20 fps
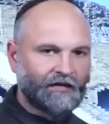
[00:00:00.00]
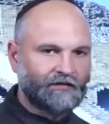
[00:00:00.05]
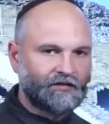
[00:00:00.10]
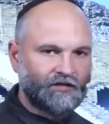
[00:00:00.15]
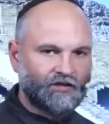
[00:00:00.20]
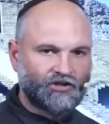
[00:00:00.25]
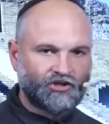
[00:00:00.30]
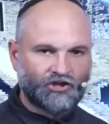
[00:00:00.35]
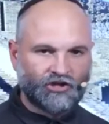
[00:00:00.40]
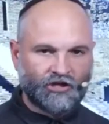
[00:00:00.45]

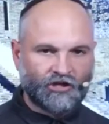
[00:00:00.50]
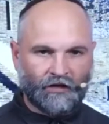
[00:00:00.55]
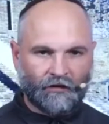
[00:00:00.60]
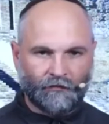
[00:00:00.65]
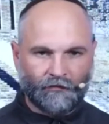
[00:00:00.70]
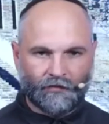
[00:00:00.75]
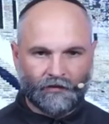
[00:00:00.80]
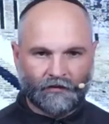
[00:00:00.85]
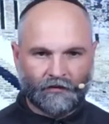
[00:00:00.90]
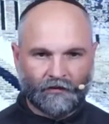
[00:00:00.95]
his sheep.
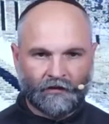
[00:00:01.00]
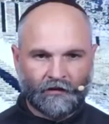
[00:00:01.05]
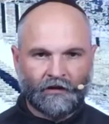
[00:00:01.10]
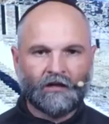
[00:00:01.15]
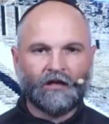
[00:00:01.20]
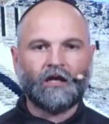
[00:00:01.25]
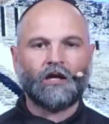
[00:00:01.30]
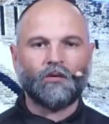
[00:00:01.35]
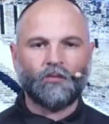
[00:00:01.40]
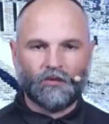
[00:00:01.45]

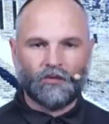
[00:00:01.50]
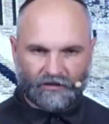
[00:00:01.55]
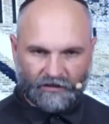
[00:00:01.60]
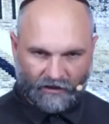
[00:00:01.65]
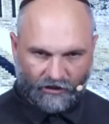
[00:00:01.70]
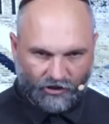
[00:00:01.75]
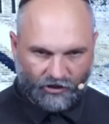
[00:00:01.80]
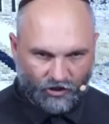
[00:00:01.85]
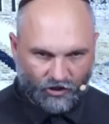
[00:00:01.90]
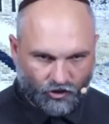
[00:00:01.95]
He would
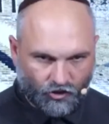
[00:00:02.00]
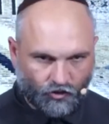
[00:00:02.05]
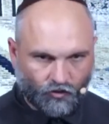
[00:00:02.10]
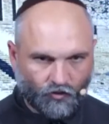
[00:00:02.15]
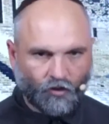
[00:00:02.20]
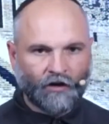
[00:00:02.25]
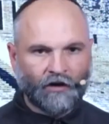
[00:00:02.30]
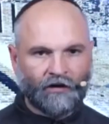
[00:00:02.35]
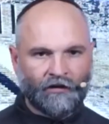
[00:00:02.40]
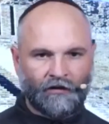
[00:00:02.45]

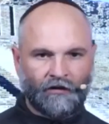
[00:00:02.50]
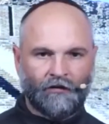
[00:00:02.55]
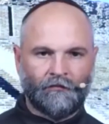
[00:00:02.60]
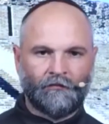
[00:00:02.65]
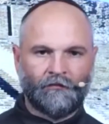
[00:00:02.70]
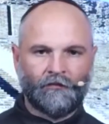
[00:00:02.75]
destroy them.